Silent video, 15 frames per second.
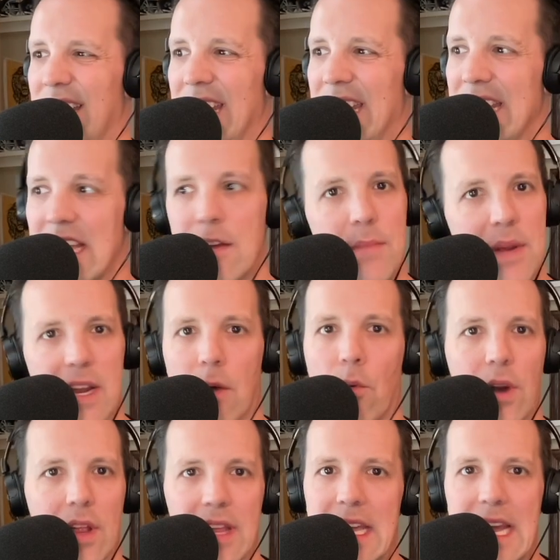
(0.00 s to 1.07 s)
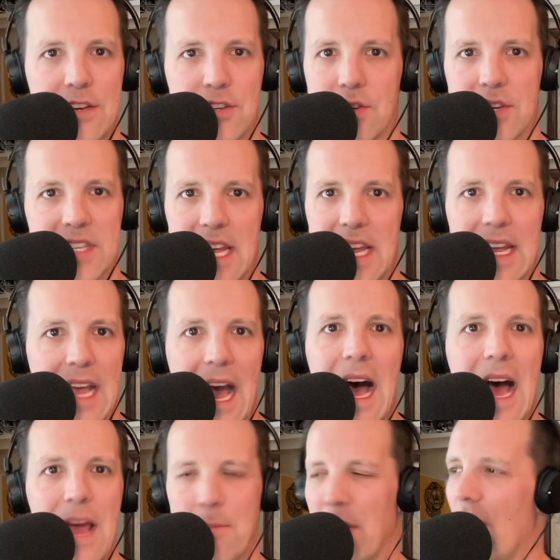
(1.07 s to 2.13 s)
He can be a really interesting
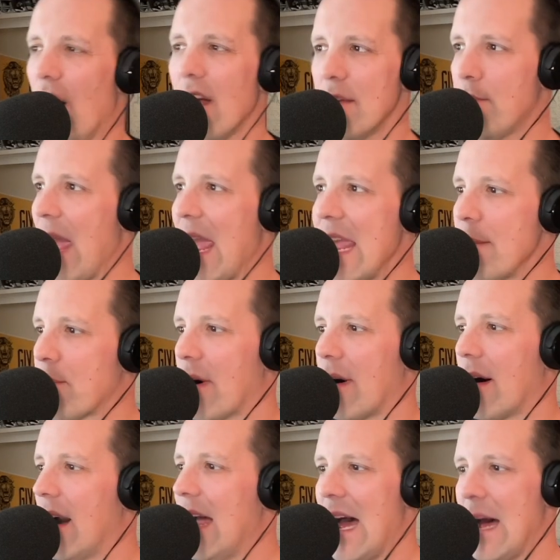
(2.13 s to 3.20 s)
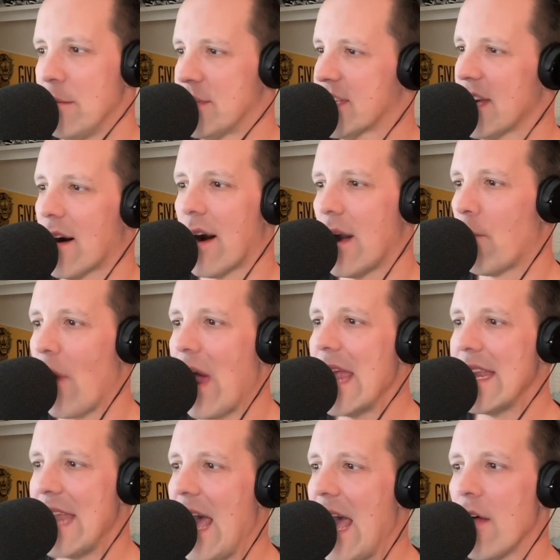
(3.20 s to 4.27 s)
guy, but on paper, I'm sorry,
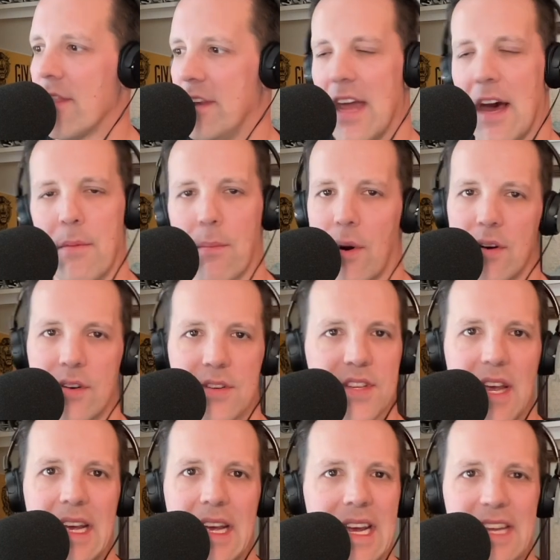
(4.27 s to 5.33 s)
right now the numbers,